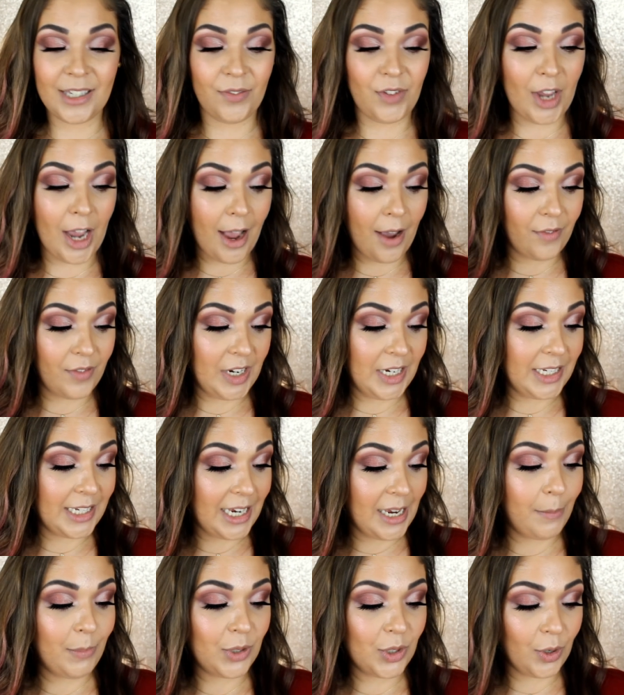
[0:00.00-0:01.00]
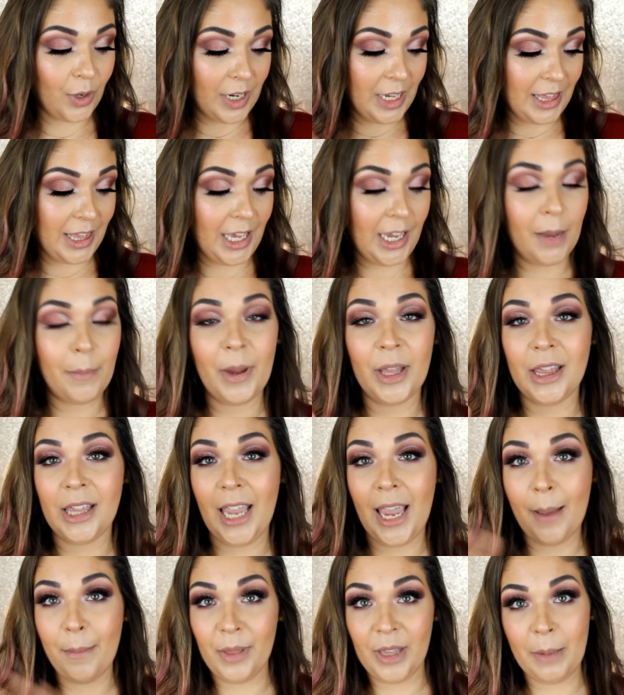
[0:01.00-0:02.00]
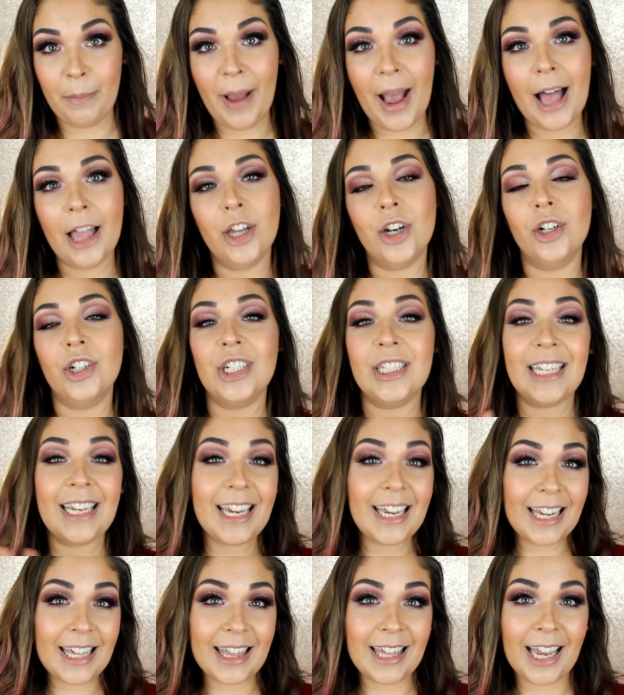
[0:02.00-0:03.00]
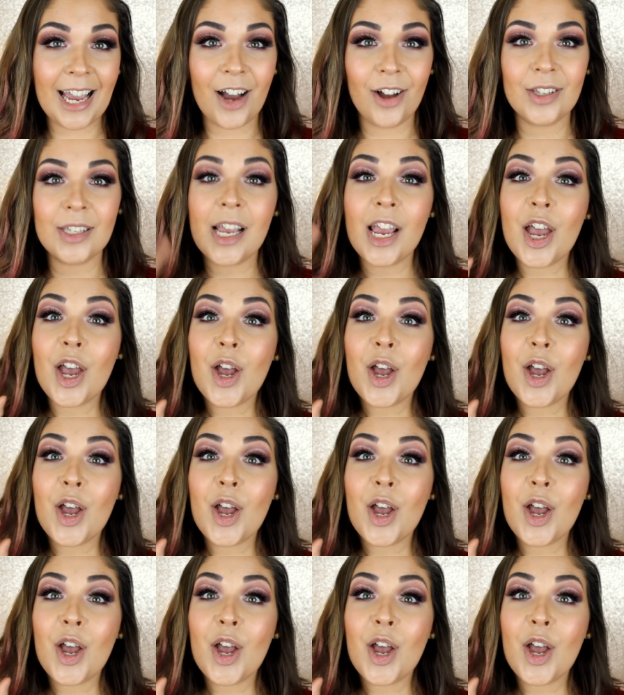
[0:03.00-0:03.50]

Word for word: If you have any tips or anything about the Emily palette or just anything else.